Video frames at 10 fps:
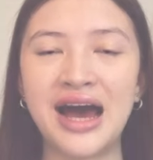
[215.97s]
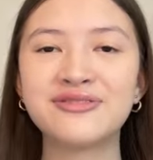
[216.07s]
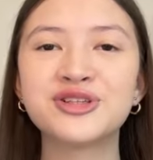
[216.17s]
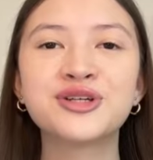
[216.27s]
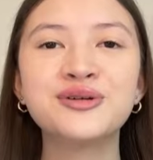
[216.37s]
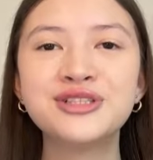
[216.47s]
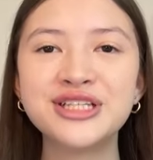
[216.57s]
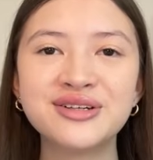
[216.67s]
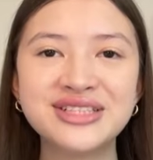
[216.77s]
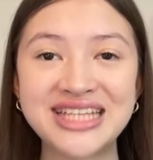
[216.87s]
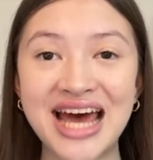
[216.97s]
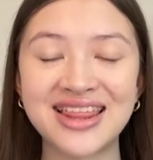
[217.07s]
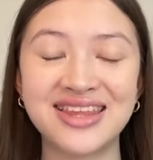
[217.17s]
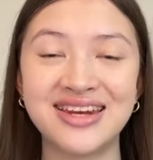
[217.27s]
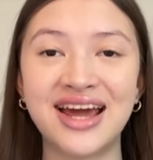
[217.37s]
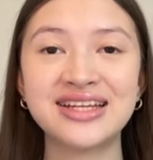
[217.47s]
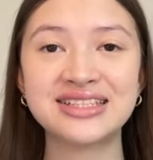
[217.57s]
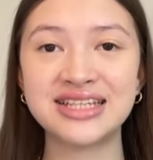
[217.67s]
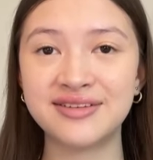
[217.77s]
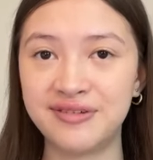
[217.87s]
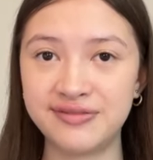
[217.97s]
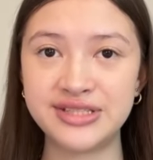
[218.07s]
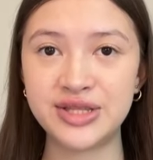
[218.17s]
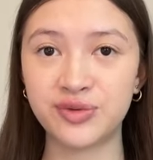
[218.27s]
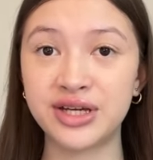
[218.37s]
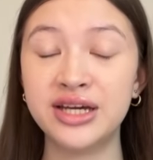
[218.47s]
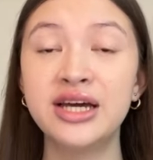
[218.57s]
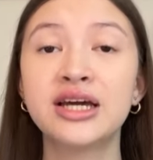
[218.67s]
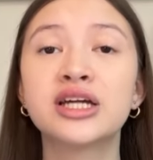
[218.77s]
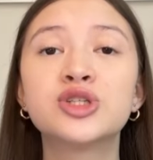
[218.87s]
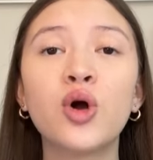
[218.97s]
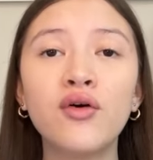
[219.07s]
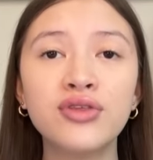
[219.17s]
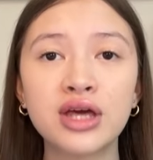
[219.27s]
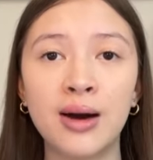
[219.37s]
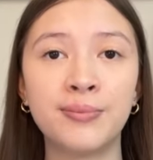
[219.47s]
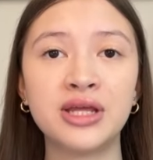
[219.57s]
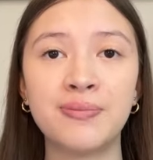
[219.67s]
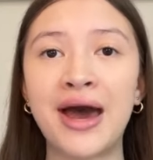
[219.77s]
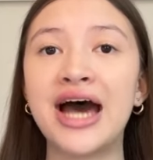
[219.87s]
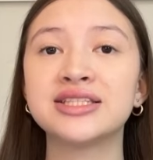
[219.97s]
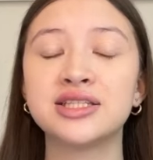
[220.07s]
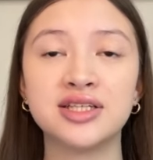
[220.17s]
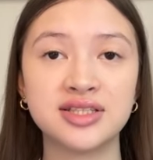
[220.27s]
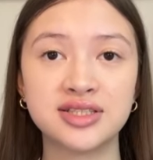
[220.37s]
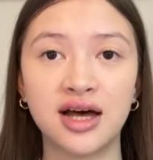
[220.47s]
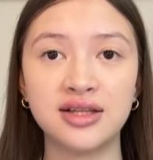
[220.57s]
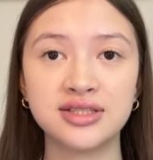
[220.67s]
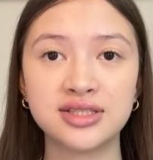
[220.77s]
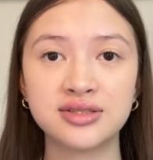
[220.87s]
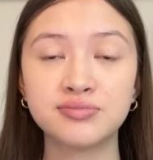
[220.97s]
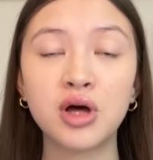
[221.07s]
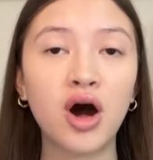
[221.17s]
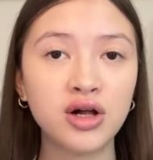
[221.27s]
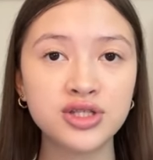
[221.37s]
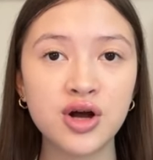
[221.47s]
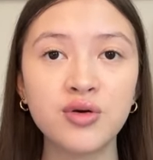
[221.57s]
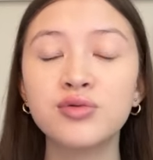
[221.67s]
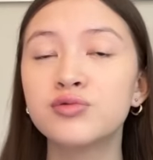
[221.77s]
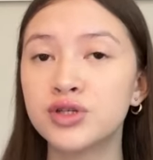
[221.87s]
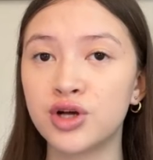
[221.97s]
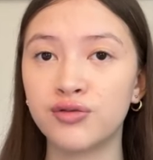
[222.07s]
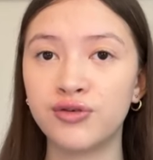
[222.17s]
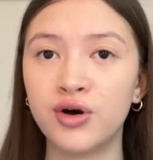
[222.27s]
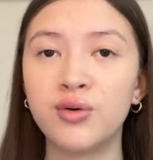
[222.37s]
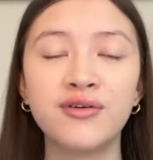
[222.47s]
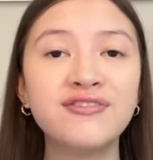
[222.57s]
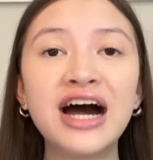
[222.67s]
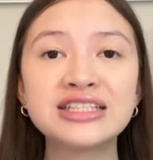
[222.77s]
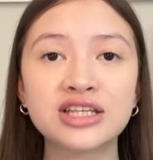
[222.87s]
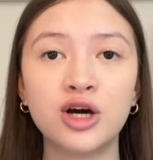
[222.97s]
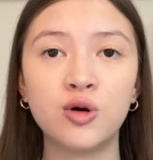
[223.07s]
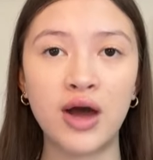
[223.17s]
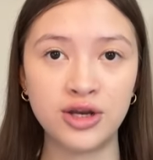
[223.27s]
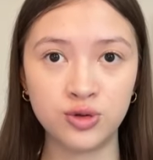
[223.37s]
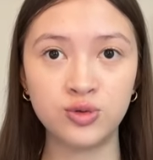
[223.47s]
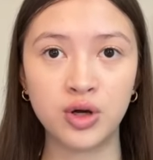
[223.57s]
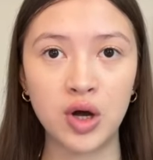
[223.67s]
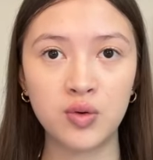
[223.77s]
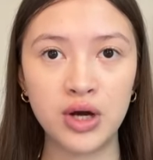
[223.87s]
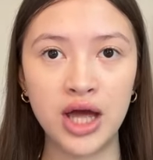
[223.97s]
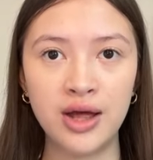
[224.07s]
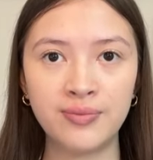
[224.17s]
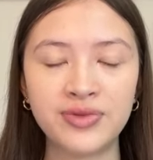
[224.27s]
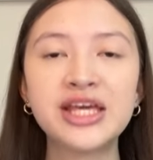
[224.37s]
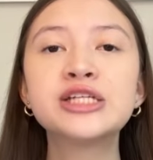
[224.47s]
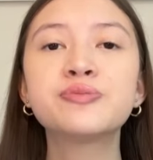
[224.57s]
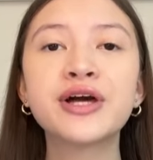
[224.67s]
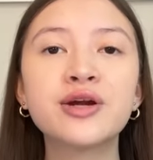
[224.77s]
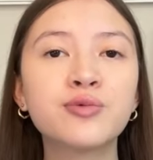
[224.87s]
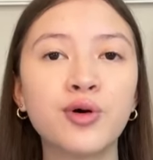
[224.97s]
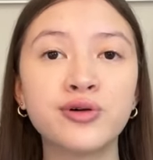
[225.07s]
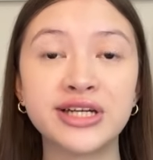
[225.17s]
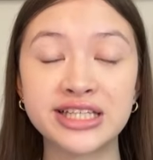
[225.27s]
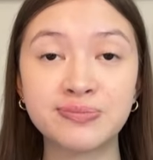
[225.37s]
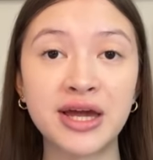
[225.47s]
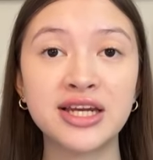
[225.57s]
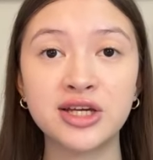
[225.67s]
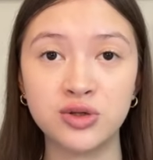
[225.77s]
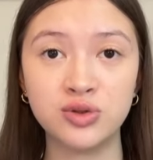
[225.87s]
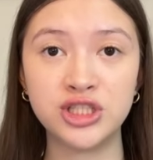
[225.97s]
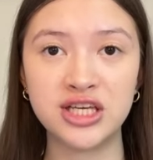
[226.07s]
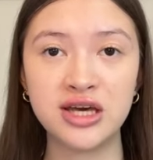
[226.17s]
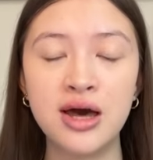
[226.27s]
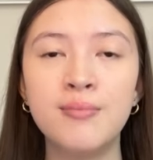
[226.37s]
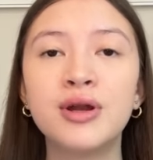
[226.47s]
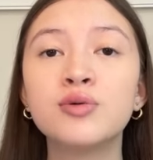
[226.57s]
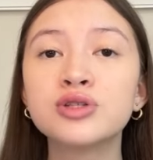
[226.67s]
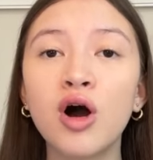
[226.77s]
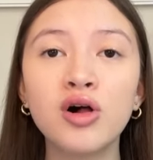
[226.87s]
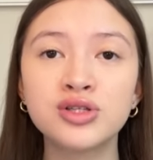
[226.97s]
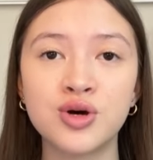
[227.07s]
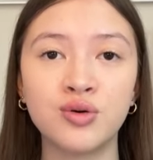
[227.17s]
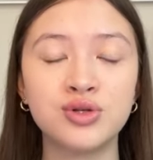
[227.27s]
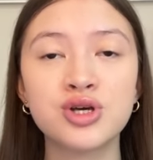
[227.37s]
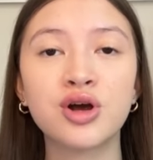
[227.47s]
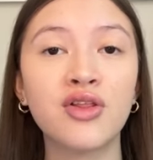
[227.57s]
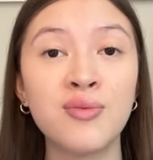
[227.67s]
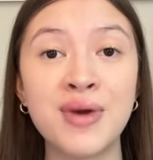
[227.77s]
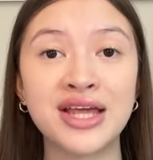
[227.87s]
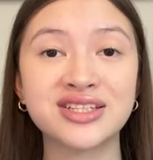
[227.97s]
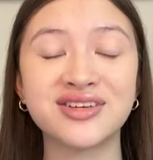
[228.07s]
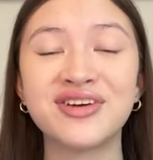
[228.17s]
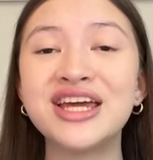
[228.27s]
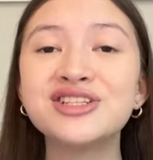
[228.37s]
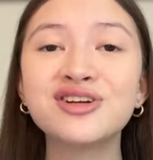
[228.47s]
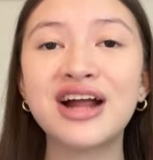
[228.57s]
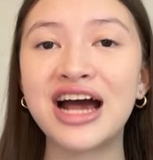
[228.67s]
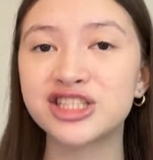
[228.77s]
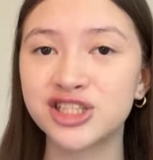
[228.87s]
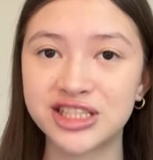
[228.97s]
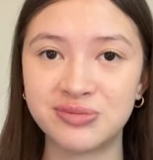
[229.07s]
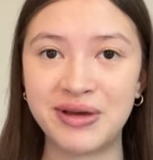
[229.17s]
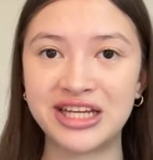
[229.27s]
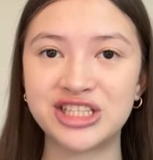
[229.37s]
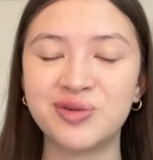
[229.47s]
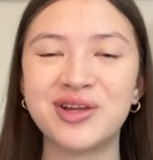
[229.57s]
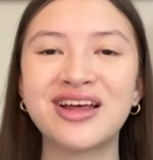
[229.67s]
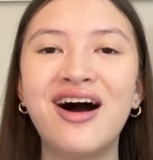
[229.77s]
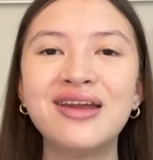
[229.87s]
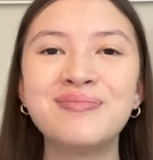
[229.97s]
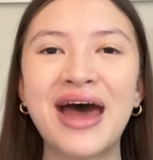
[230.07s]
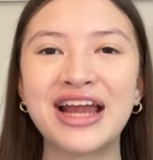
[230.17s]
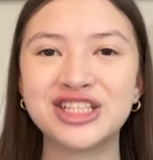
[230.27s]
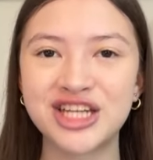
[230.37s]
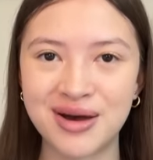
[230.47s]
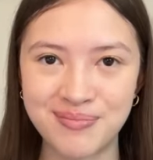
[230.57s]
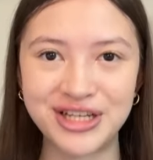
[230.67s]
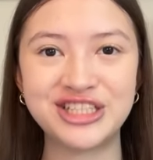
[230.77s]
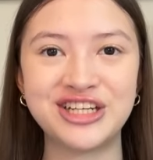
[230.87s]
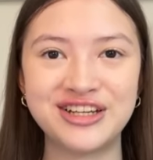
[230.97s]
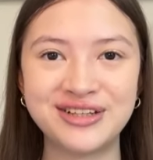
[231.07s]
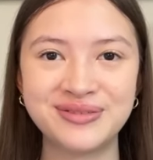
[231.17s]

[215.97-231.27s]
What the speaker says: After Guccio's death in 1953, control of the company passed to his sons, Aldo, Rodolfo, Vasco, and Ugo. Each played a role in expanding Gucci, but it was Aldo who took on the mantle of international expansion with unmatched ambition.